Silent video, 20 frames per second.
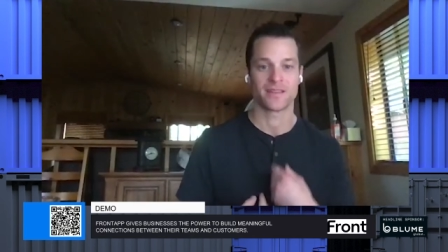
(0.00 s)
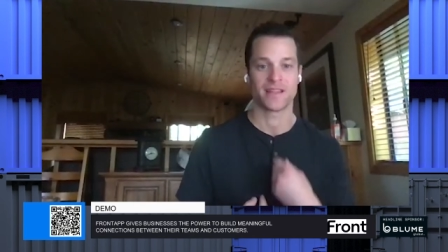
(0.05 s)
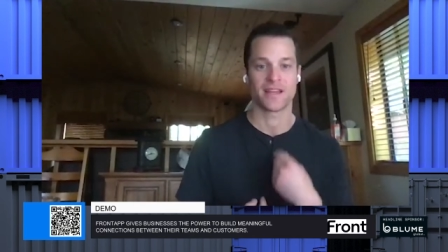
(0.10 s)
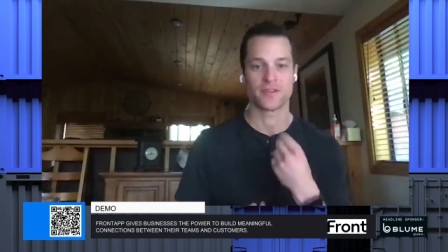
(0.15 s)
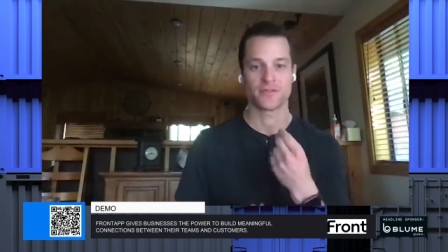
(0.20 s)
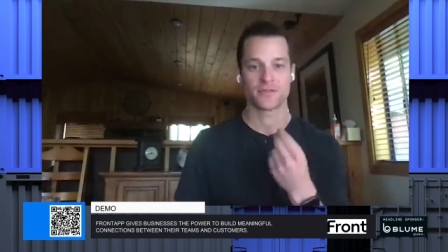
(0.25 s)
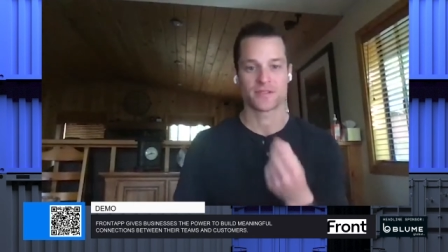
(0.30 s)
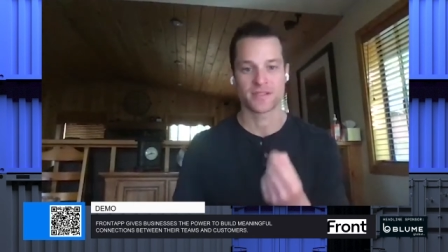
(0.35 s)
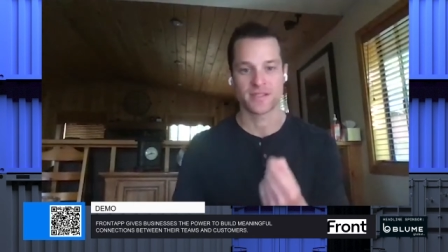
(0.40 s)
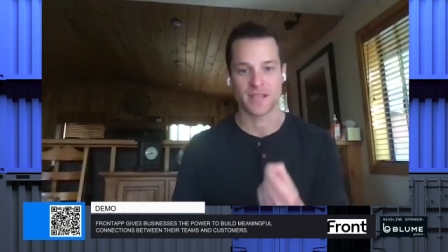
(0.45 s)

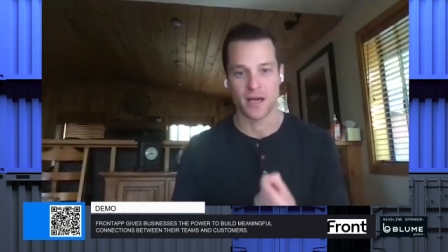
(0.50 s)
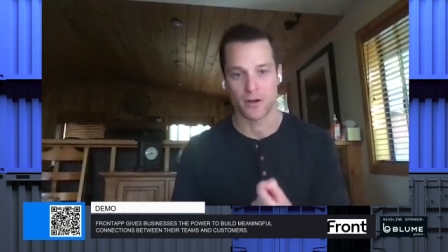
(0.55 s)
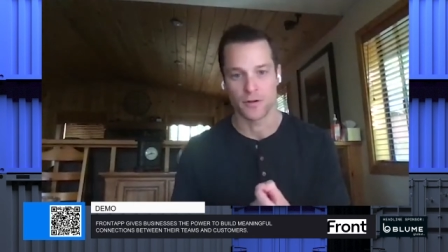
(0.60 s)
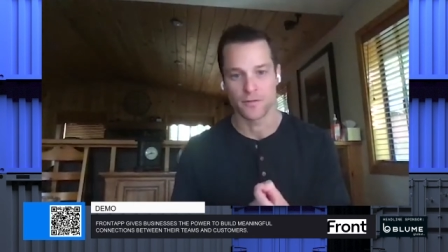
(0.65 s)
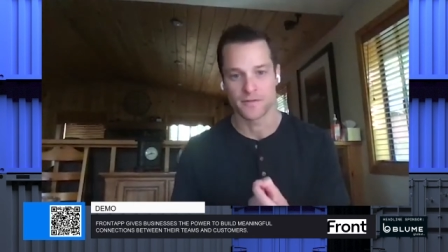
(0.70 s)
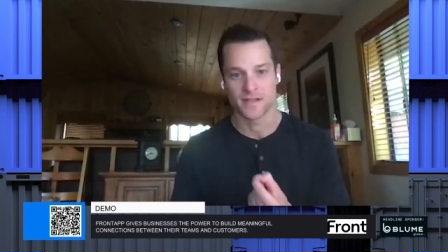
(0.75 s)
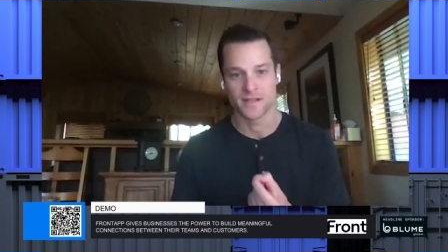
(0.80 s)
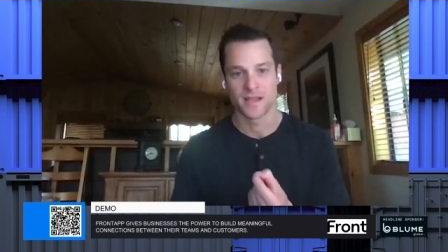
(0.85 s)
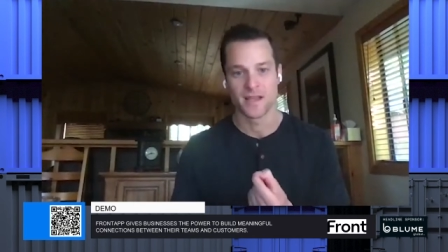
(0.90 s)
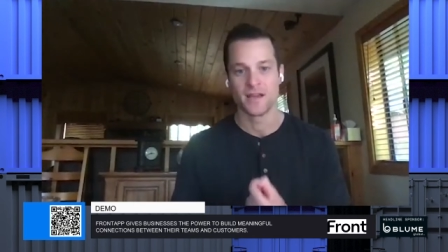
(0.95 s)
like
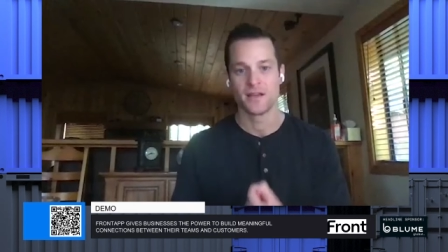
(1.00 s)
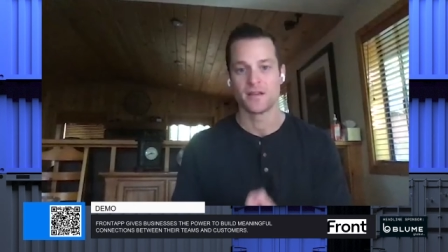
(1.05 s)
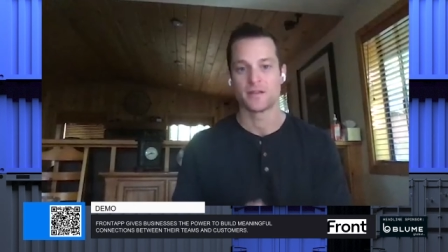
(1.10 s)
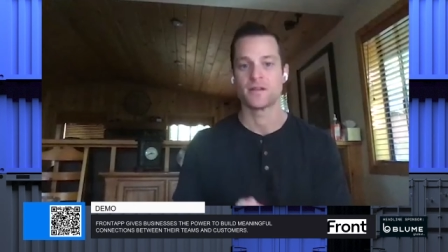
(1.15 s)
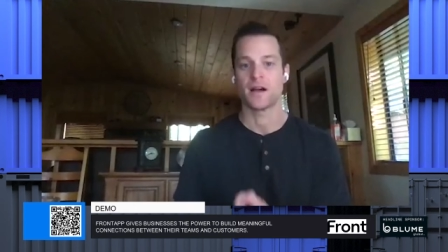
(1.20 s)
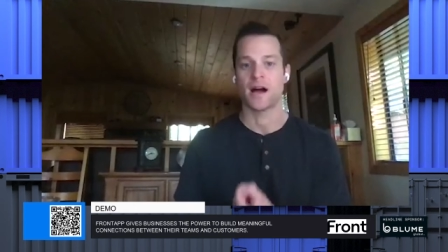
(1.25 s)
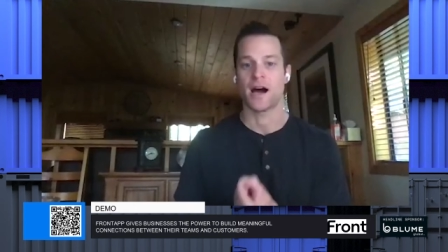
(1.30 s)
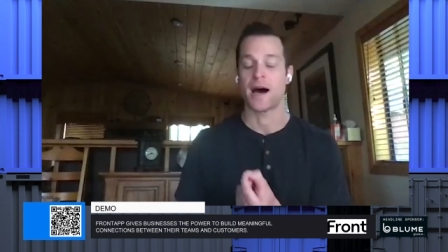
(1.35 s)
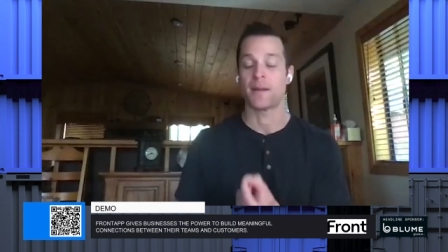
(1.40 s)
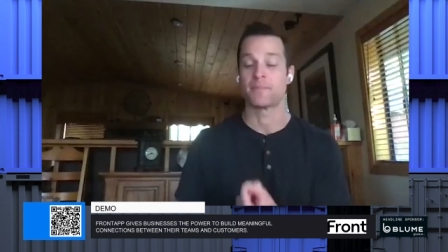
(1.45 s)
yourselves
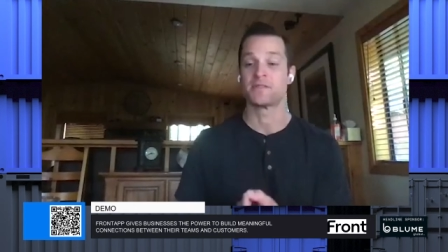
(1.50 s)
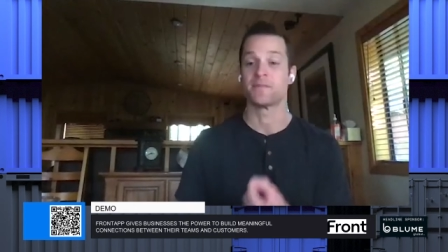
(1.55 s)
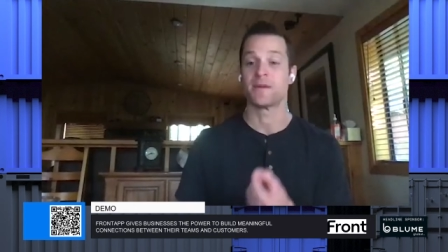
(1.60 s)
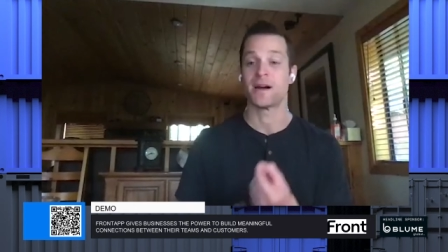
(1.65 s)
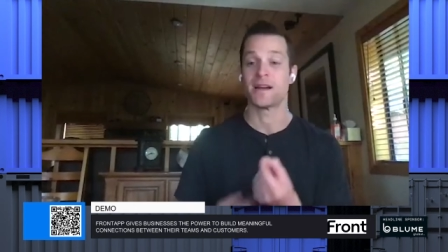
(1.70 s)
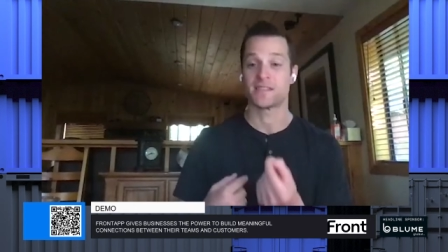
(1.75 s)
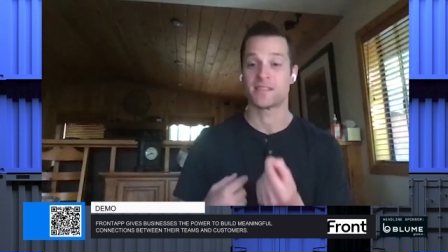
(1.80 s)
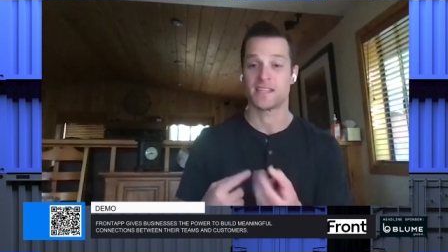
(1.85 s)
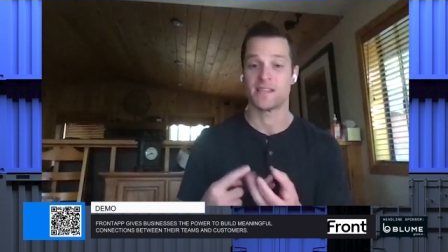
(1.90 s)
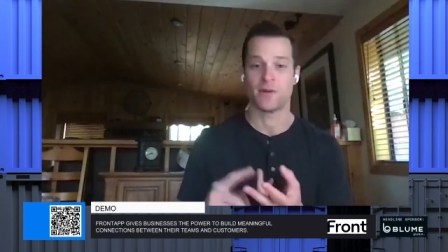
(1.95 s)
to
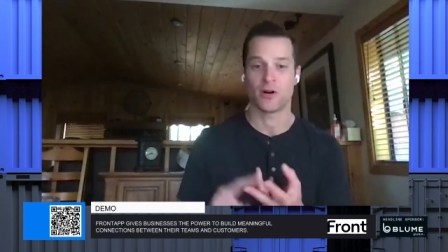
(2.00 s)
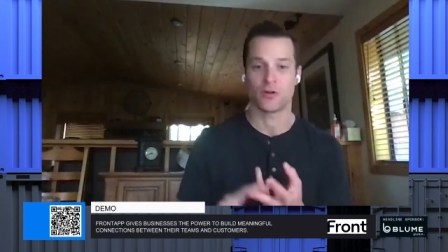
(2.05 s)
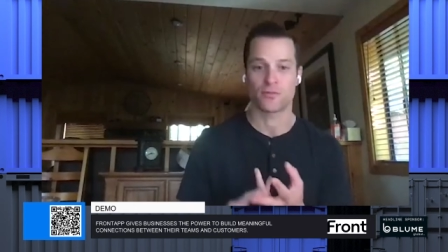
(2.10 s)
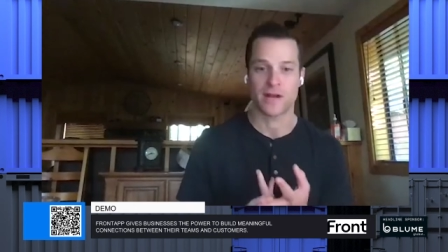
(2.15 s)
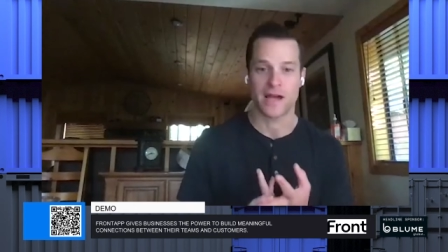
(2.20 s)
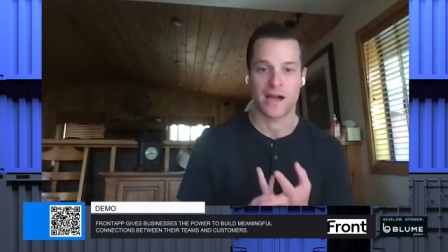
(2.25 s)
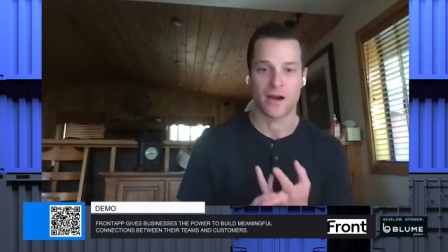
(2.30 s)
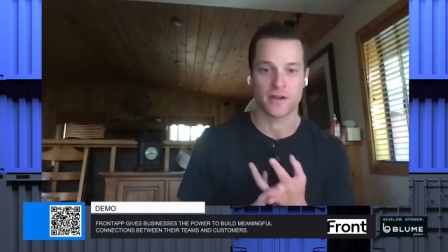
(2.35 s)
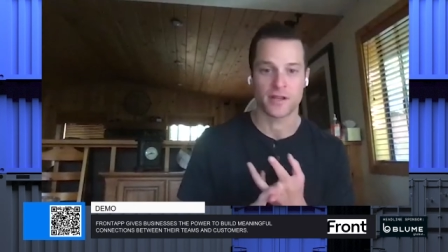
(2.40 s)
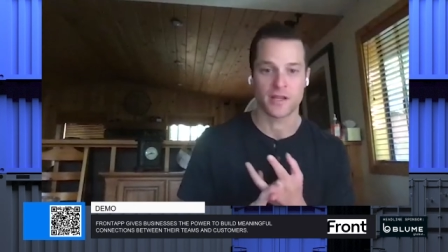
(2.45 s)
optimize
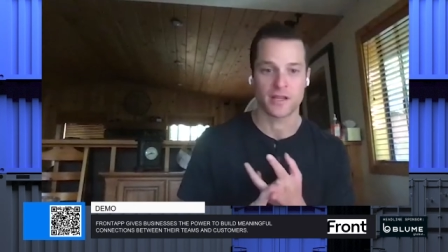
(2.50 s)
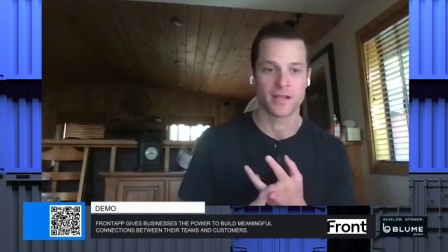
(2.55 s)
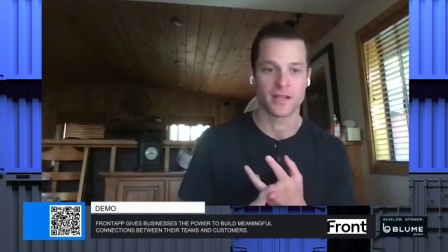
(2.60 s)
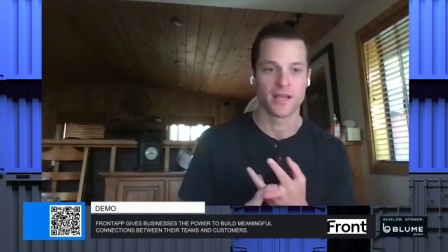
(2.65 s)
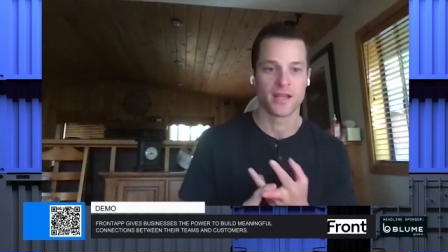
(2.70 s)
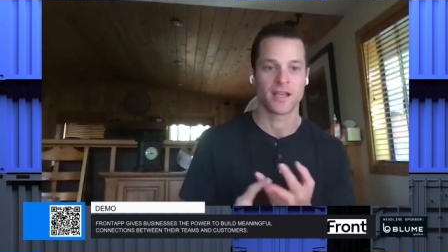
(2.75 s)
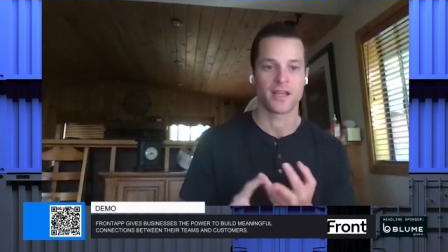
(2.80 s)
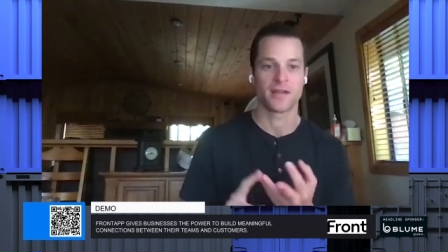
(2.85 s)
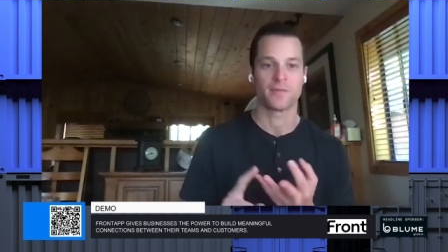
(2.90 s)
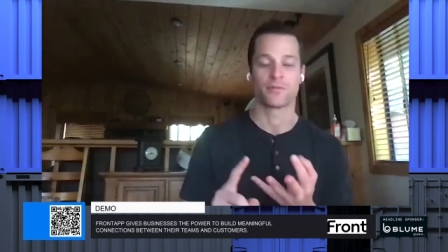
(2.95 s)
email routing,